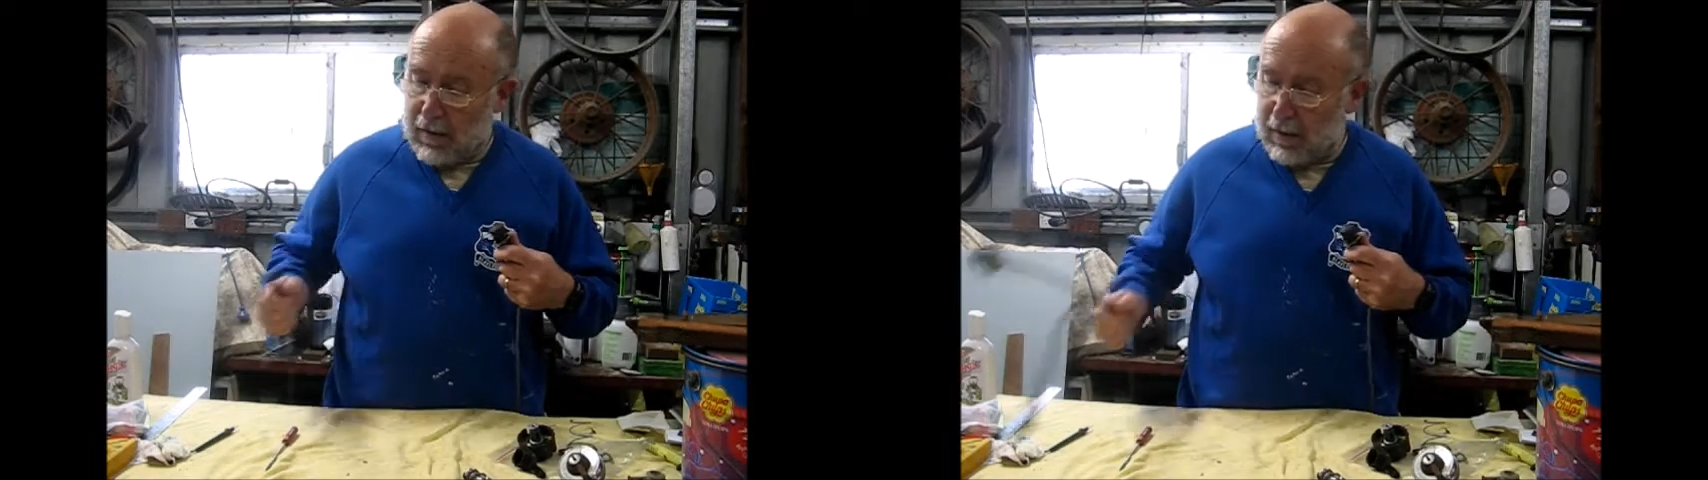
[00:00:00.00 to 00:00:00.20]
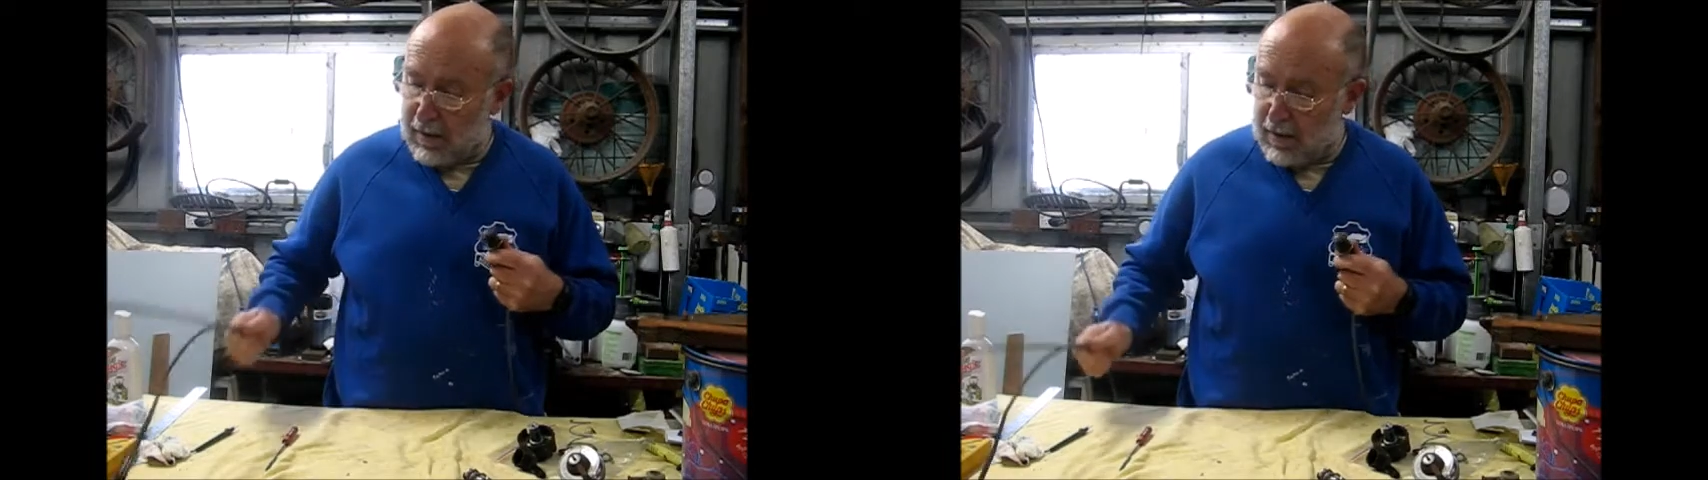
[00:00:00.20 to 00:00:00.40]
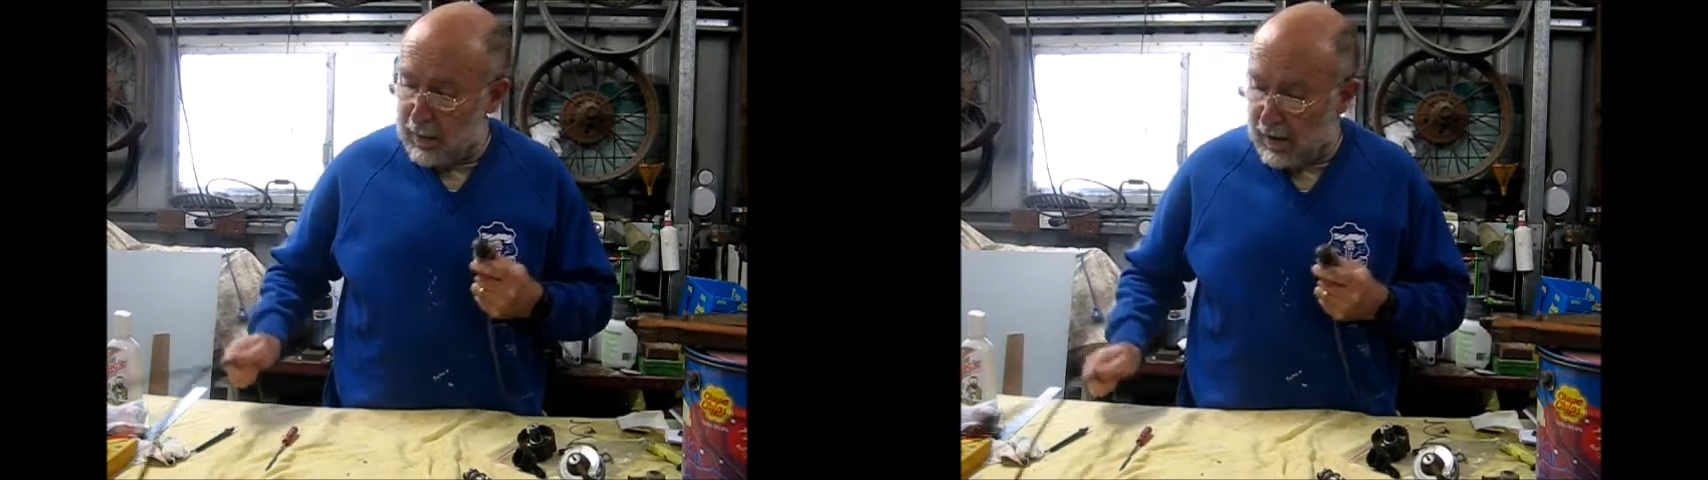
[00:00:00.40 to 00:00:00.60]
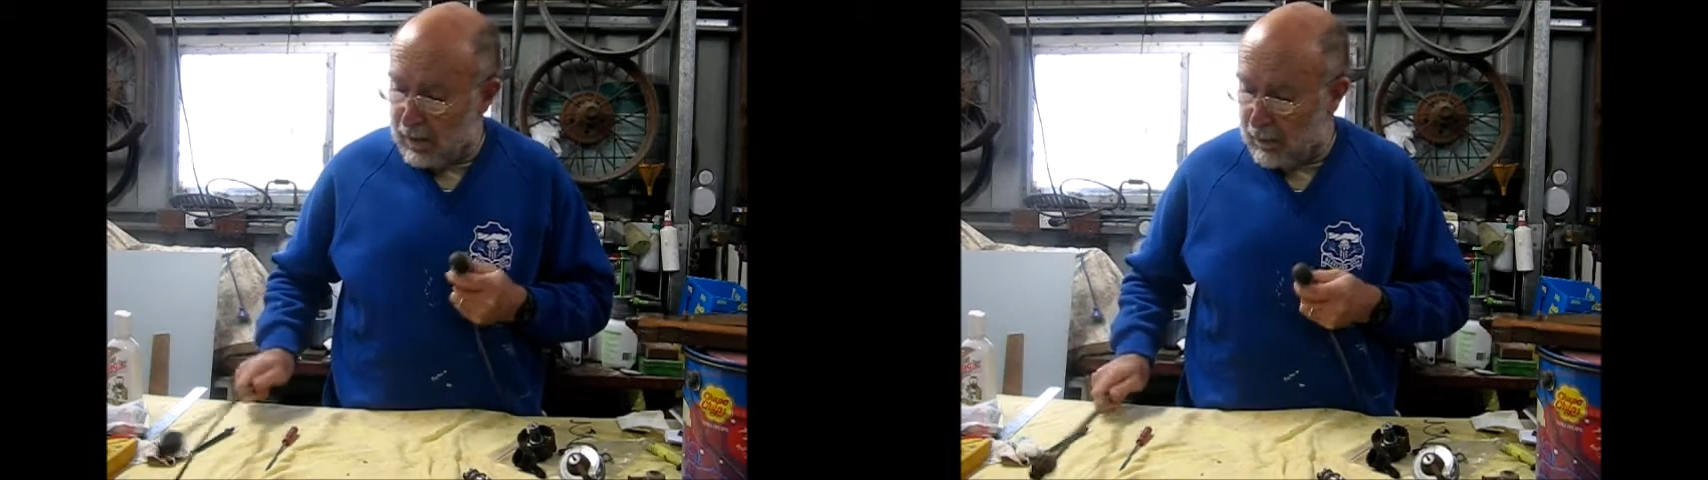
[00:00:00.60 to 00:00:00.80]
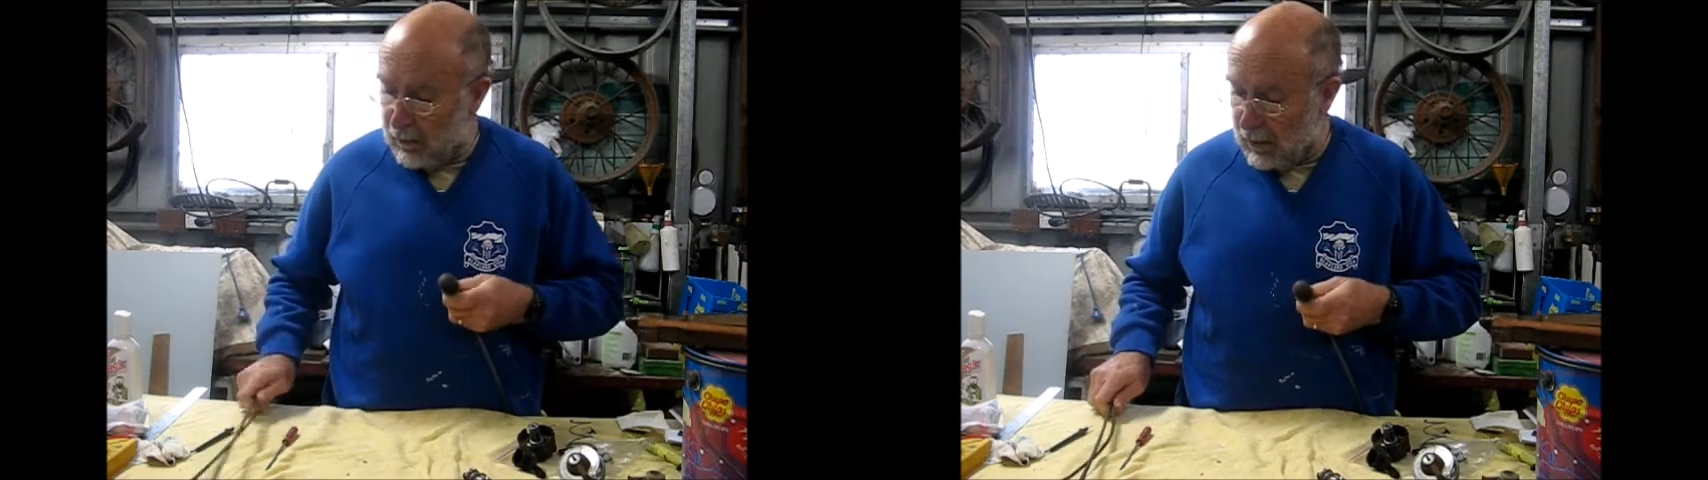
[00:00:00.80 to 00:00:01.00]
I need to spend
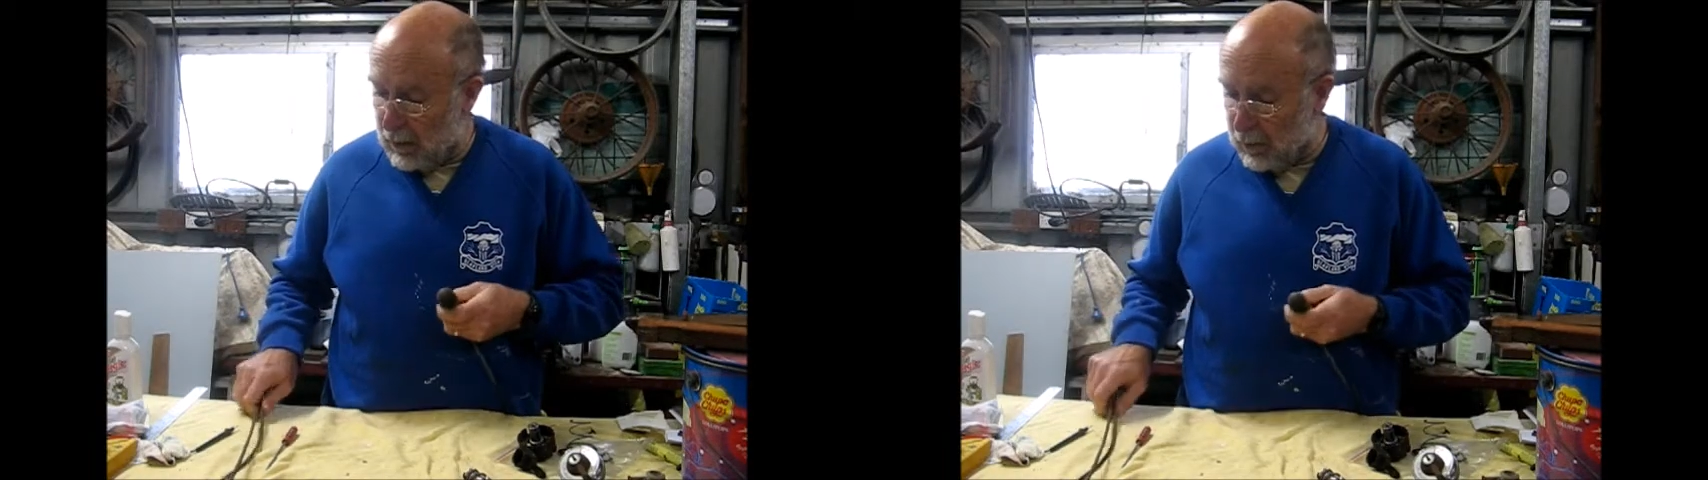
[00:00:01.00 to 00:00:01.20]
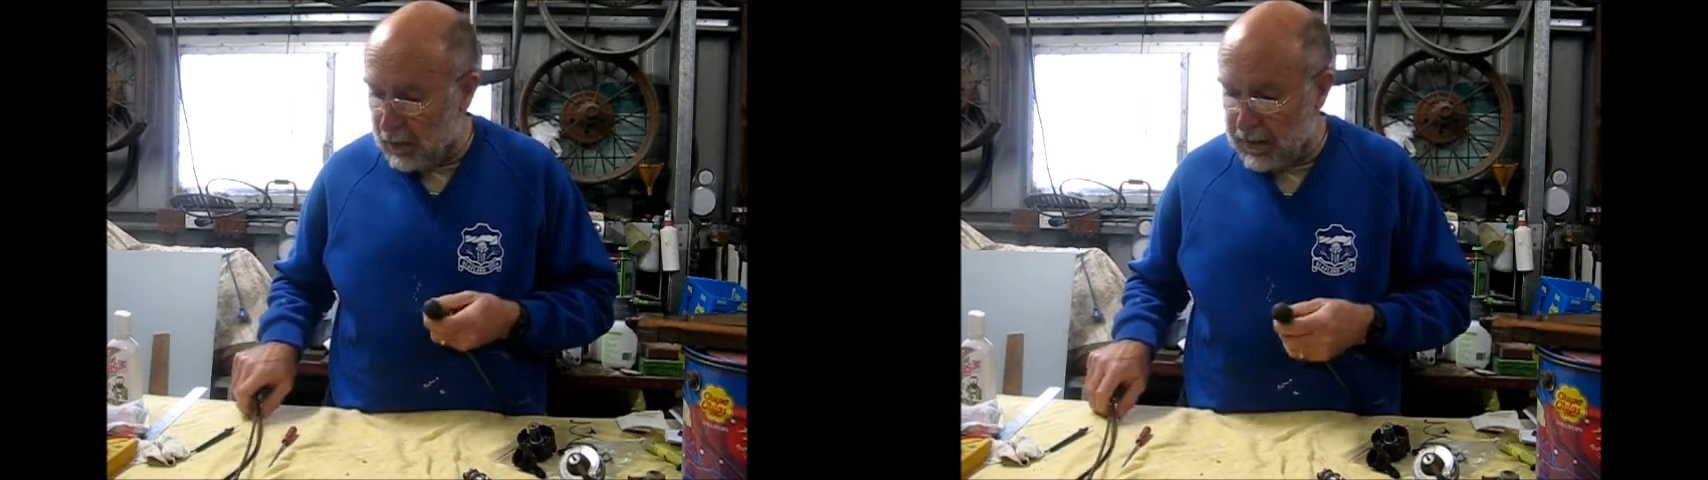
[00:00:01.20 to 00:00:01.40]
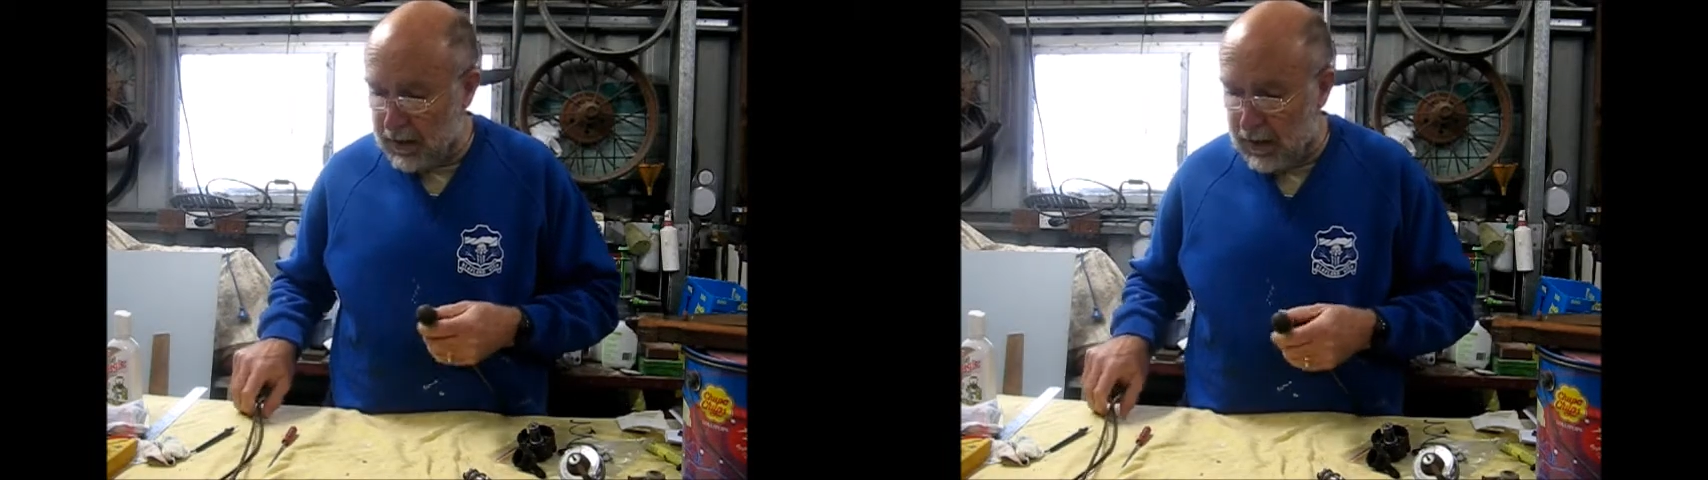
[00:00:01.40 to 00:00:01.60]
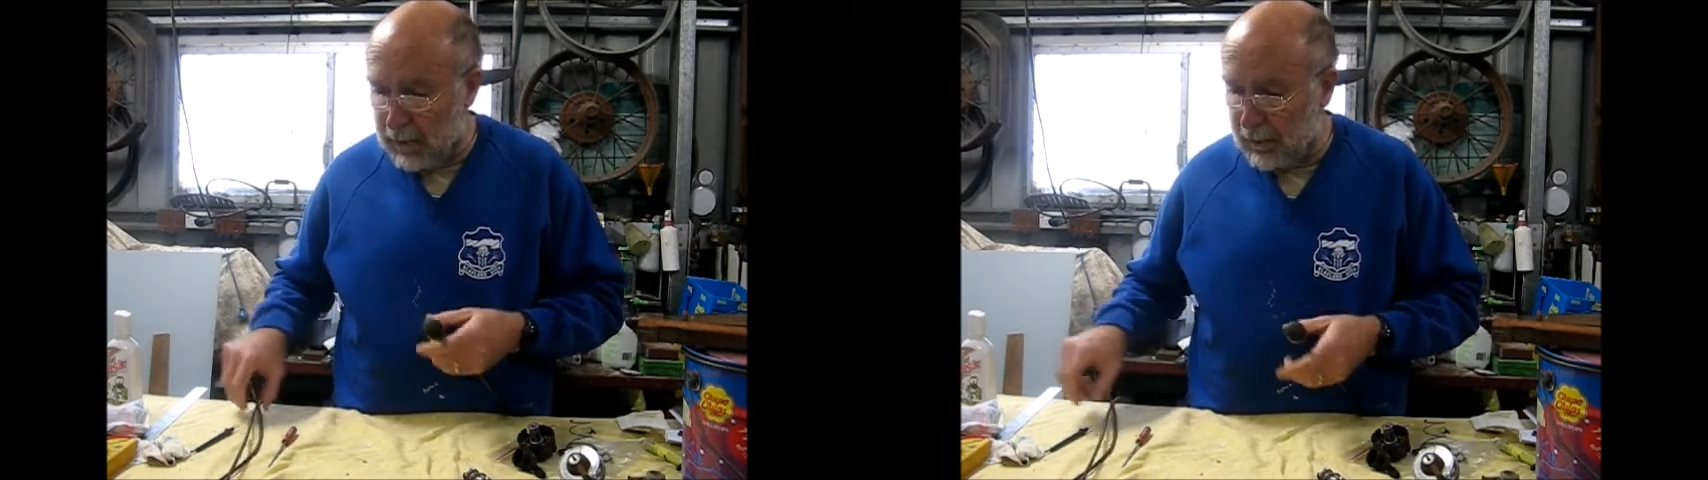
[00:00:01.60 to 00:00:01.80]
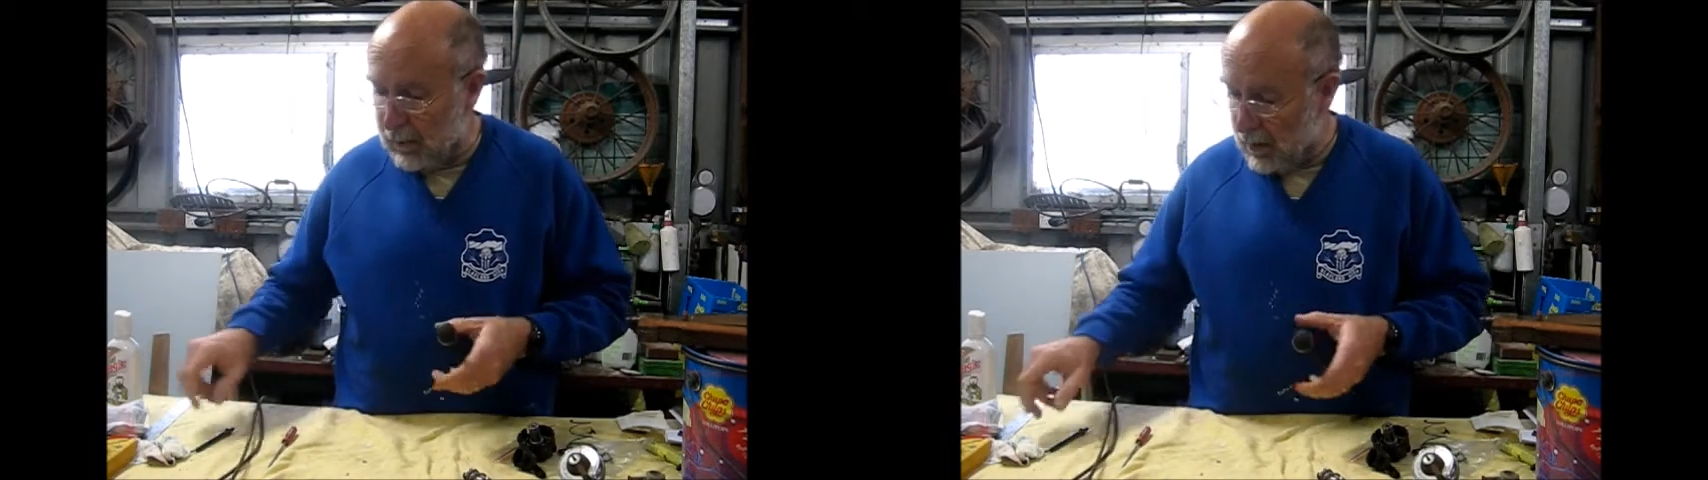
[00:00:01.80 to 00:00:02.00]
a lot more time